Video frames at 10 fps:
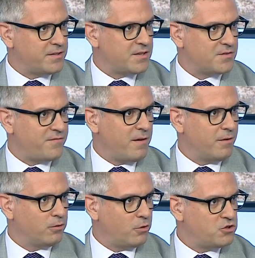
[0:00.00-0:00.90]
This is
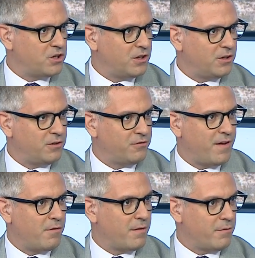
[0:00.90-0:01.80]
very logical,
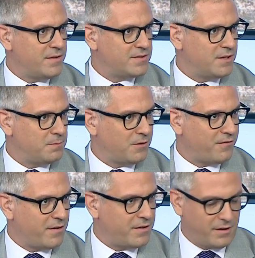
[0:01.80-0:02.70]
very reasonable,
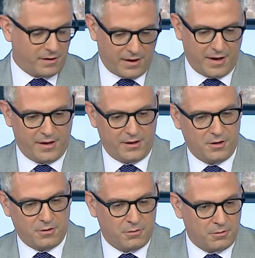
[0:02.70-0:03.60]
very,
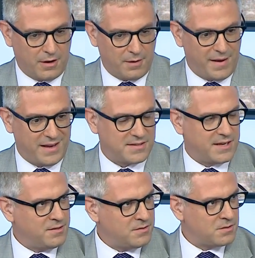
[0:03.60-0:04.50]
makes
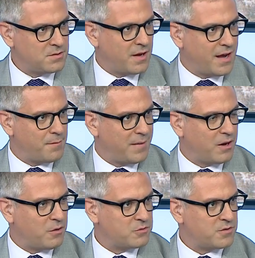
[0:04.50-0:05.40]
sense,
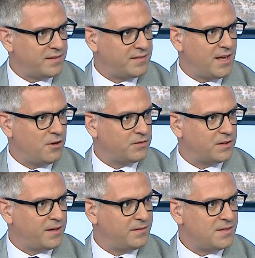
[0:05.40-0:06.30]
because at the end of
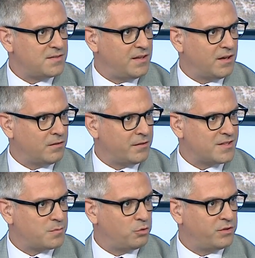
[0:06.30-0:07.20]
the day, this deal
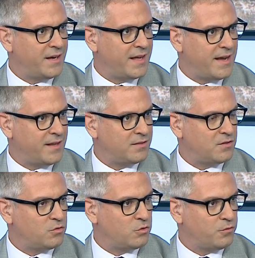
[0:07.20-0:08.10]
is putting an
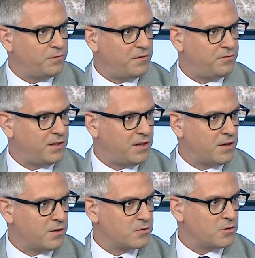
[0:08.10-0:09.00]
end to 50
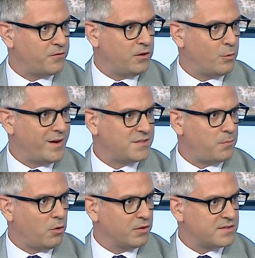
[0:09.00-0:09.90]
years of U.S.
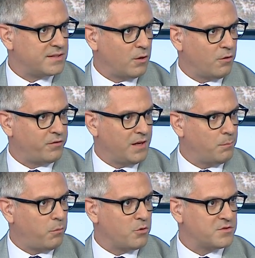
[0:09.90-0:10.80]
policy of
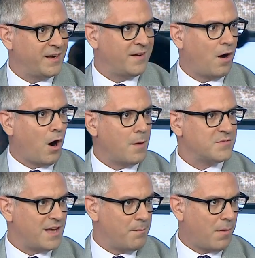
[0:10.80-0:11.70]
imposing an
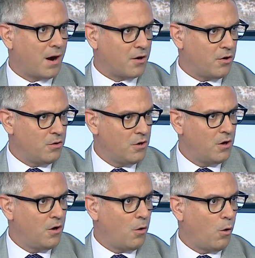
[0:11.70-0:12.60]
arms embargo
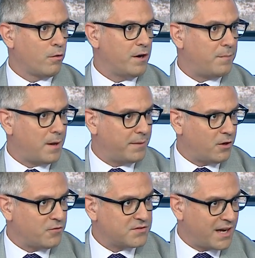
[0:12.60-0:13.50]
on
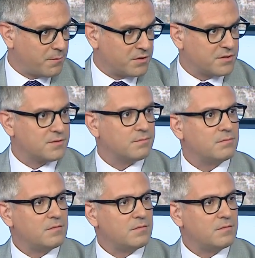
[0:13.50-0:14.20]
Republic of Cyprus.